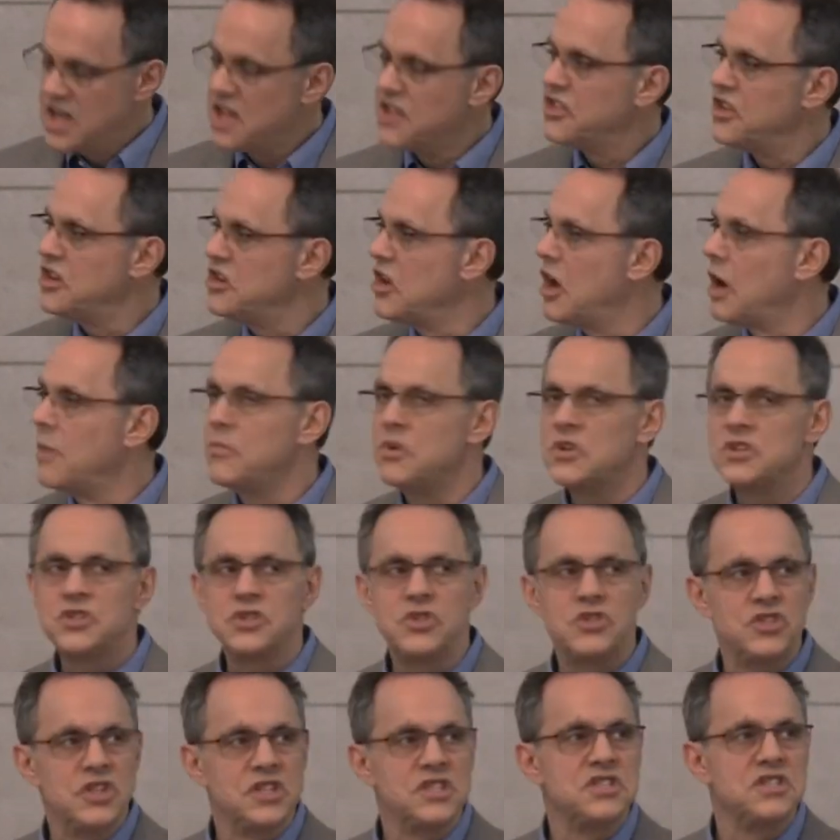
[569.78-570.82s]
The numbers
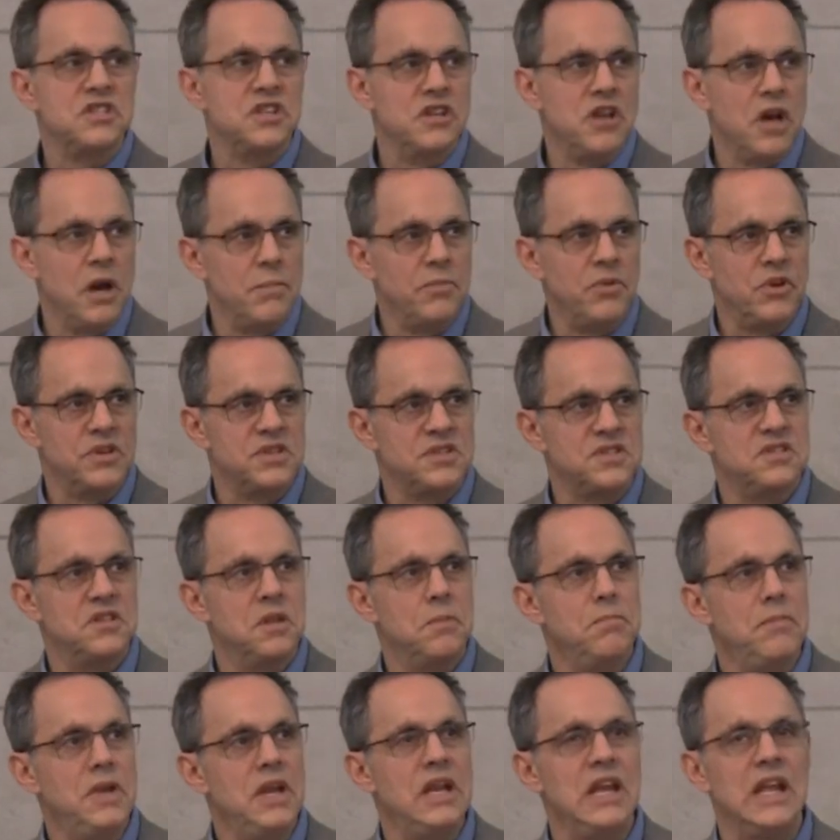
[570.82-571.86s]
are just the numbers.
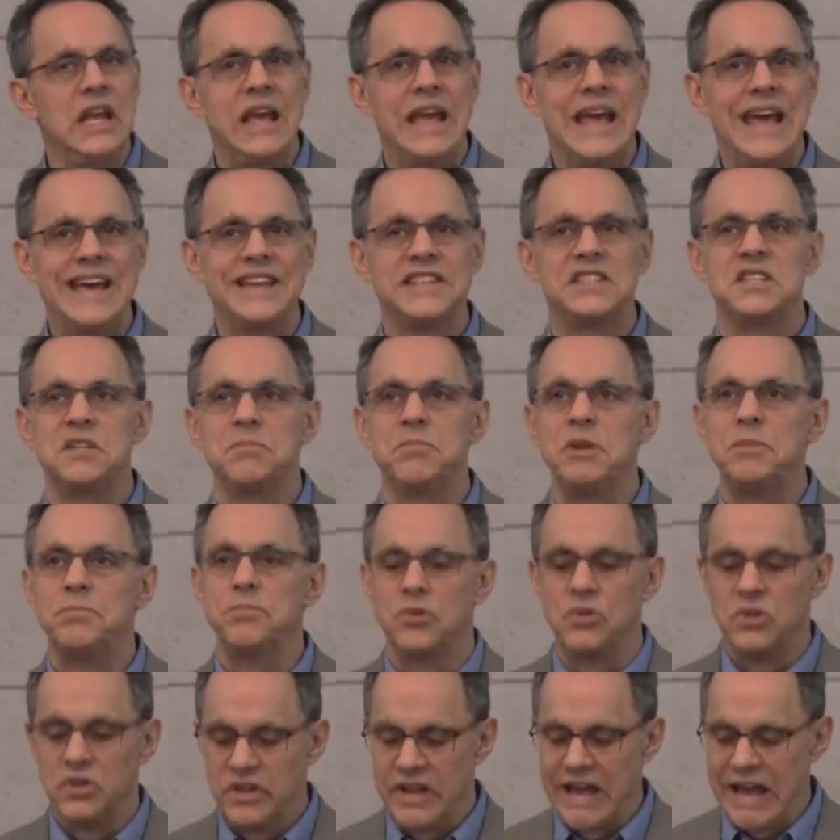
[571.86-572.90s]
The meaning has to be
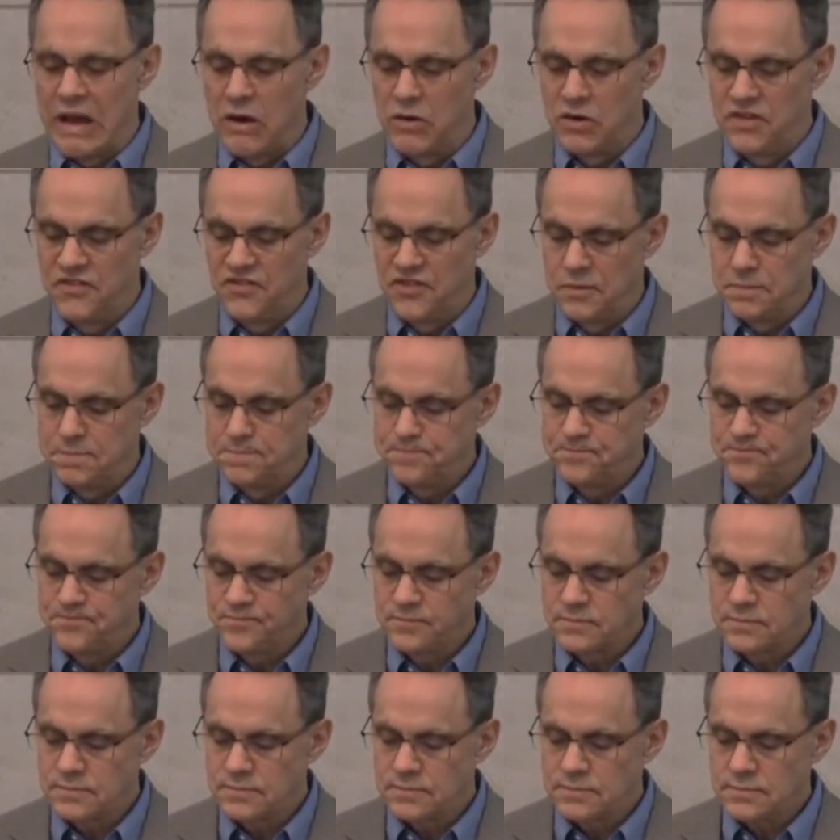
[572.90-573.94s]
pulled out of
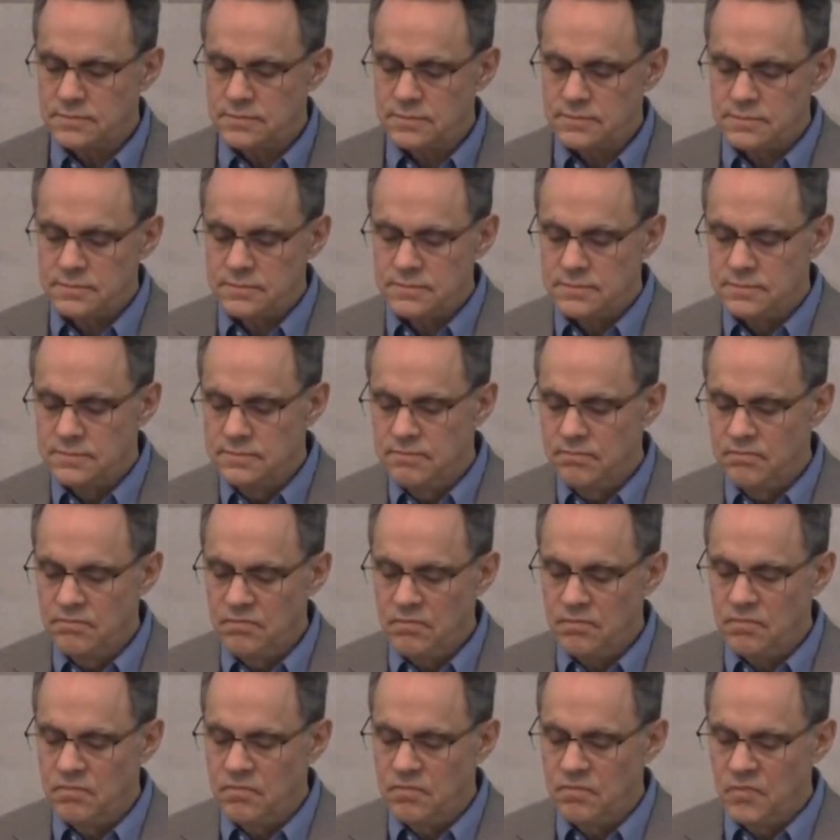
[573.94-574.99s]

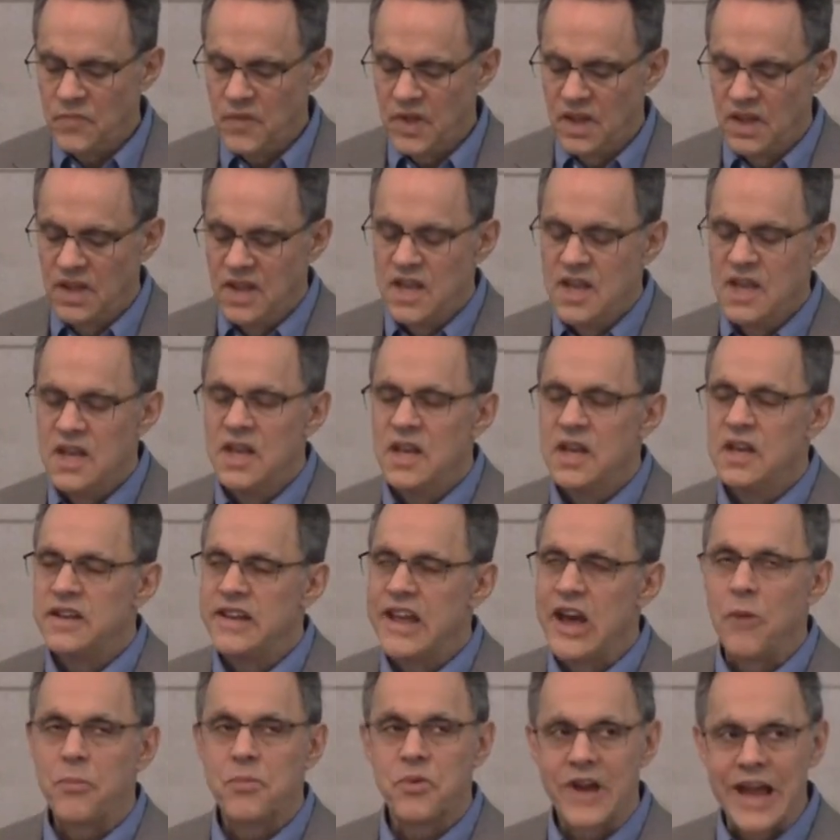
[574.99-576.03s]
them.
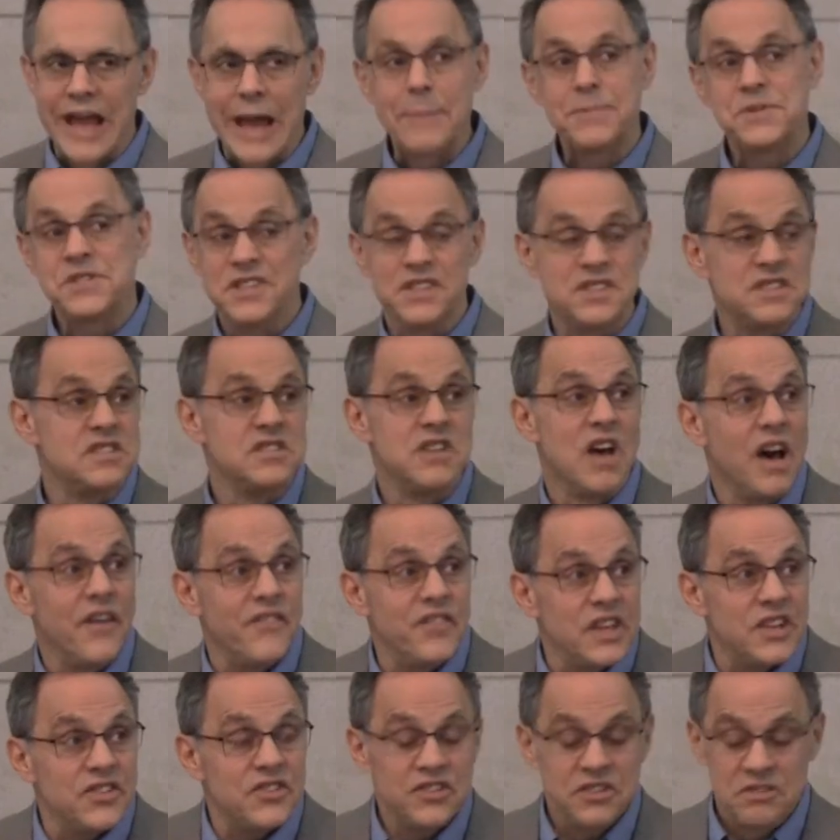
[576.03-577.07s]
Now, perhaps this is
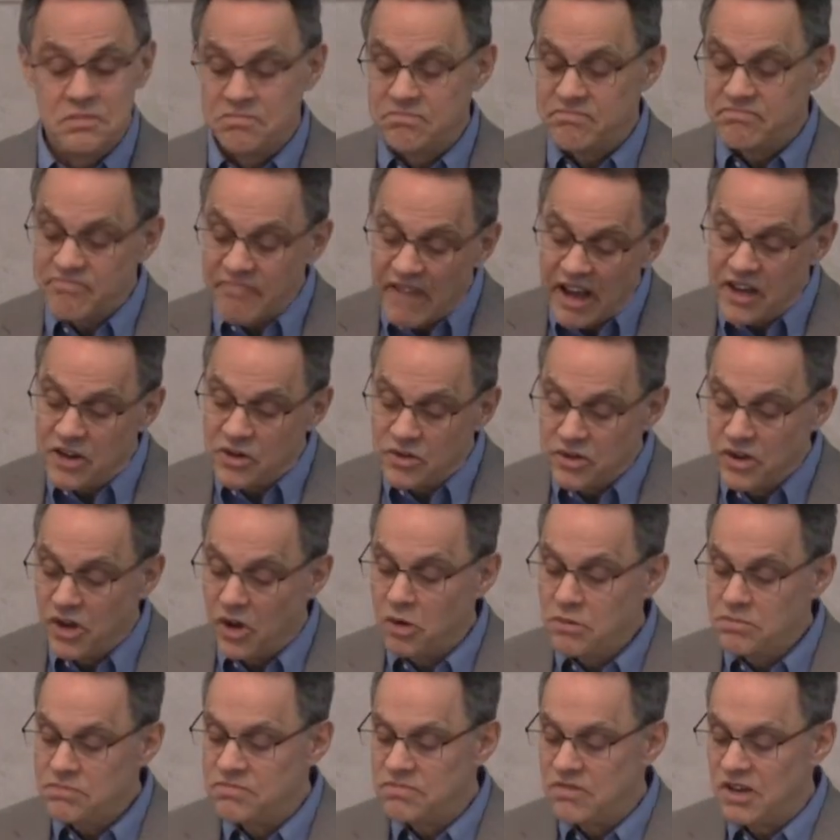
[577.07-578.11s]
obvious. I don't know.